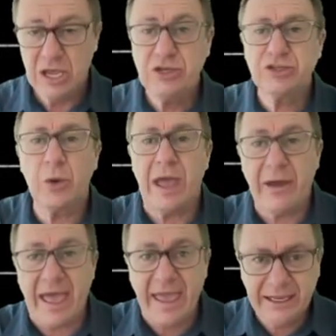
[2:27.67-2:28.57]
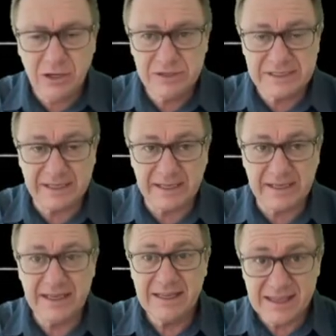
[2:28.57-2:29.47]
So our accuracy
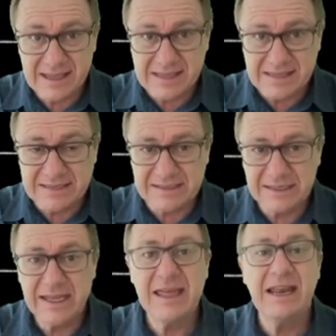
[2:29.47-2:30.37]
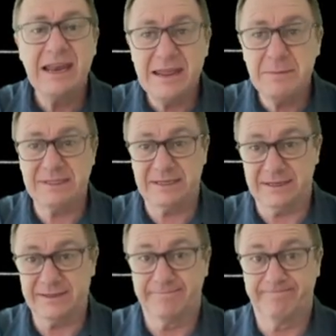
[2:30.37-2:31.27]
is
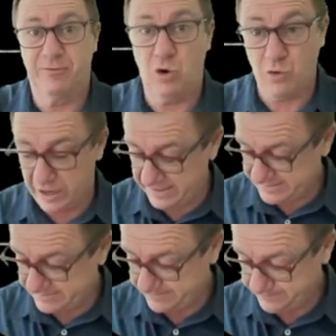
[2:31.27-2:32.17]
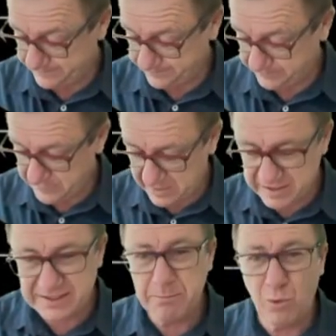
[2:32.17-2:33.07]
limited, all right? And
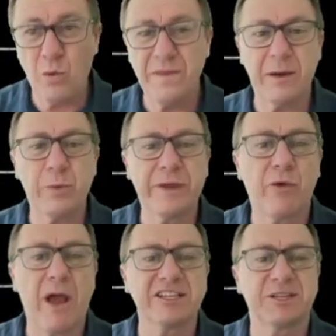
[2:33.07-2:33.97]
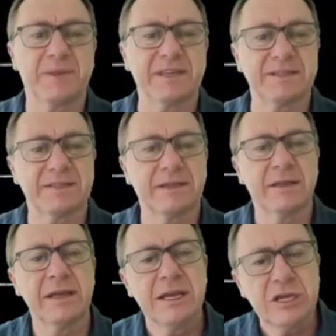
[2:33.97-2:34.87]
it's important that we grasp this.
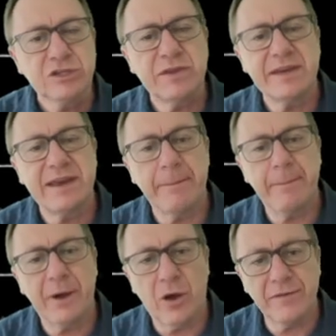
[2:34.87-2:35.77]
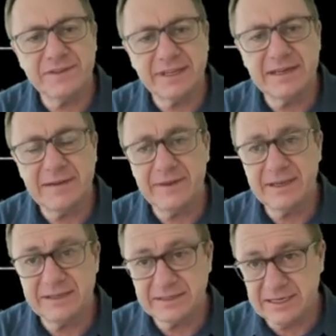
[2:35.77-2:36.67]
So the number of
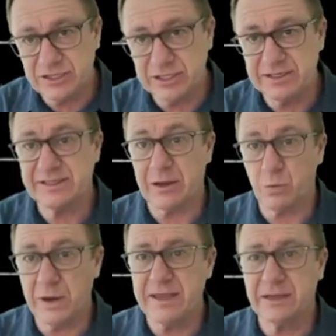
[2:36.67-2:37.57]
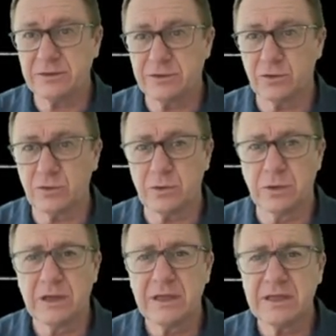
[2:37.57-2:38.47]
significant digits that we can do
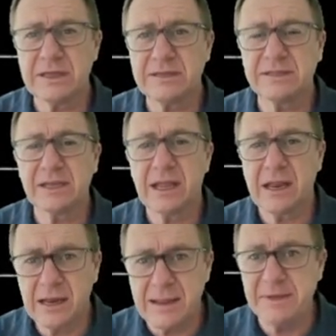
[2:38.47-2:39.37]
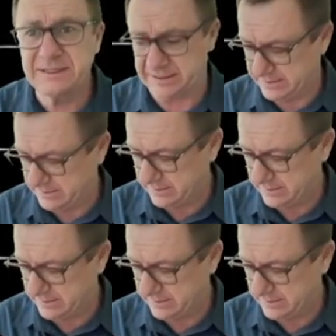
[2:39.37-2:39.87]
is limited.